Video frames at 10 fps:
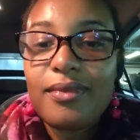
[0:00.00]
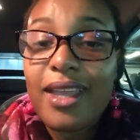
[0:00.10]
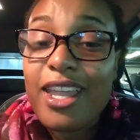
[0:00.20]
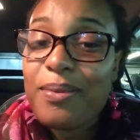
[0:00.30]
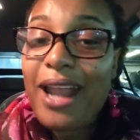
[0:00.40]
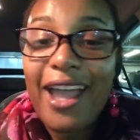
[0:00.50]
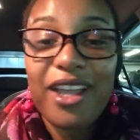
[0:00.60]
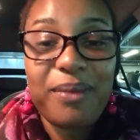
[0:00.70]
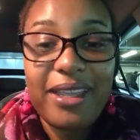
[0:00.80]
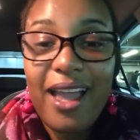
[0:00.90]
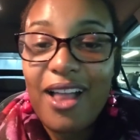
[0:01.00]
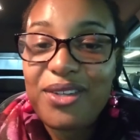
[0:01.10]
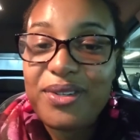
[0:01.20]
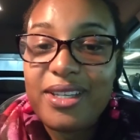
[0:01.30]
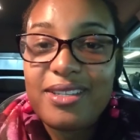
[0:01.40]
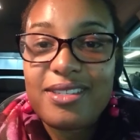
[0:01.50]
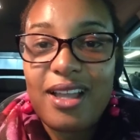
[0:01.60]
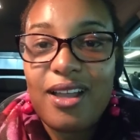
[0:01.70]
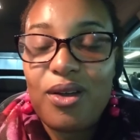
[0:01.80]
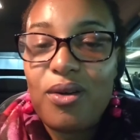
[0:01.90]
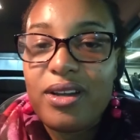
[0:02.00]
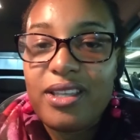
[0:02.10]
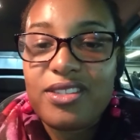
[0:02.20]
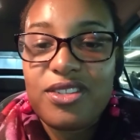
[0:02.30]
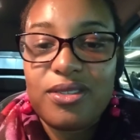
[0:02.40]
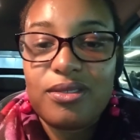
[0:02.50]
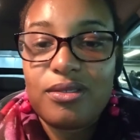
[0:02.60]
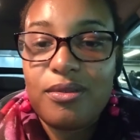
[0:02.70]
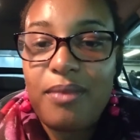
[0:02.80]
Keep an eye on my calories according to